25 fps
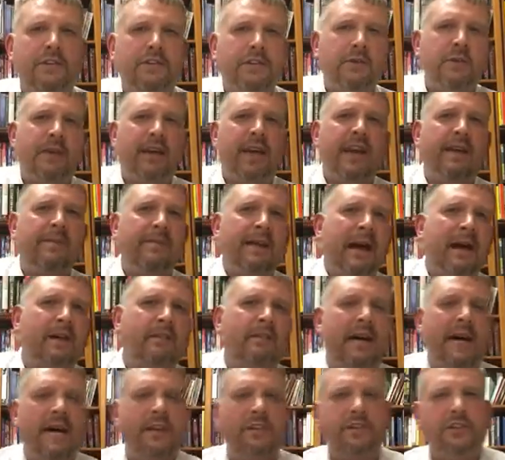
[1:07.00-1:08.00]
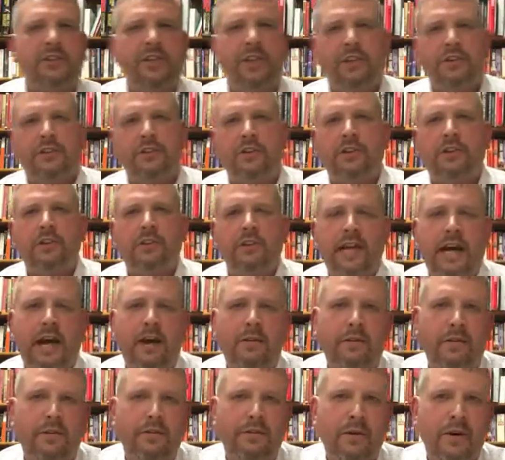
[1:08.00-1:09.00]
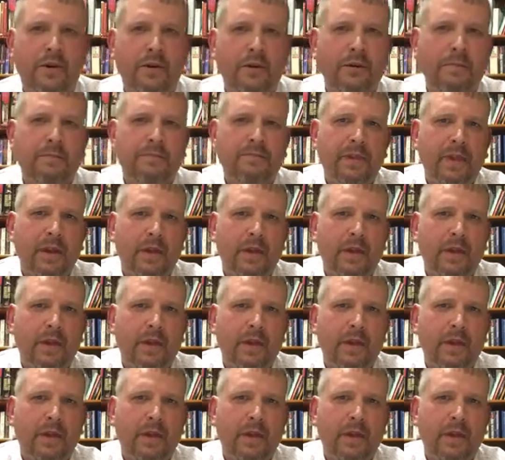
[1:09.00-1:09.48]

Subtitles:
us who came out last year, turned out to vote